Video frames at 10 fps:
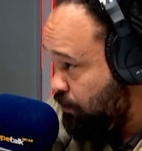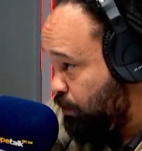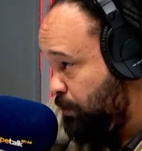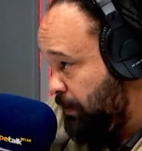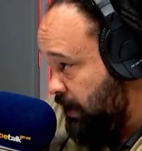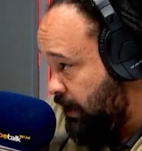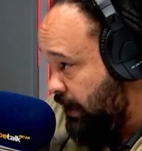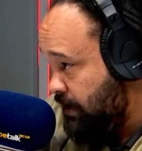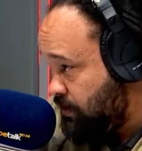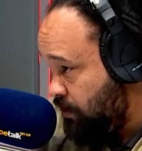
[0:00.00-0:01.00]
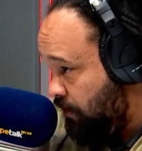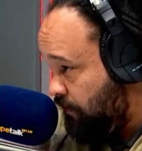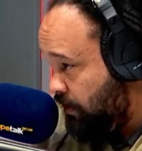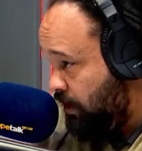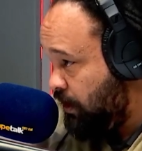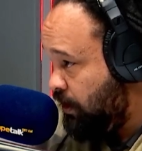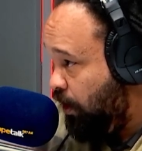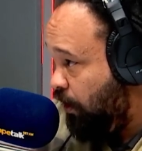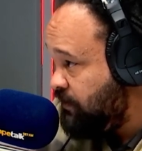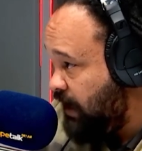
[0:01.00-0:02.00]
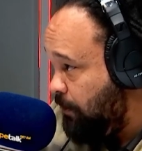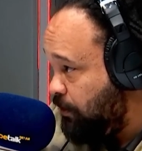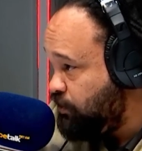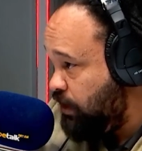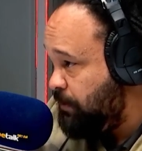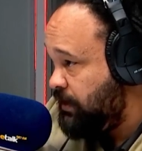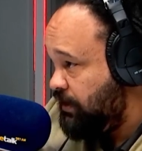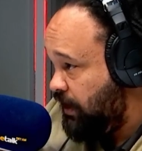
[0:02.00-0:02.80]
It would be a case of double jeopardy.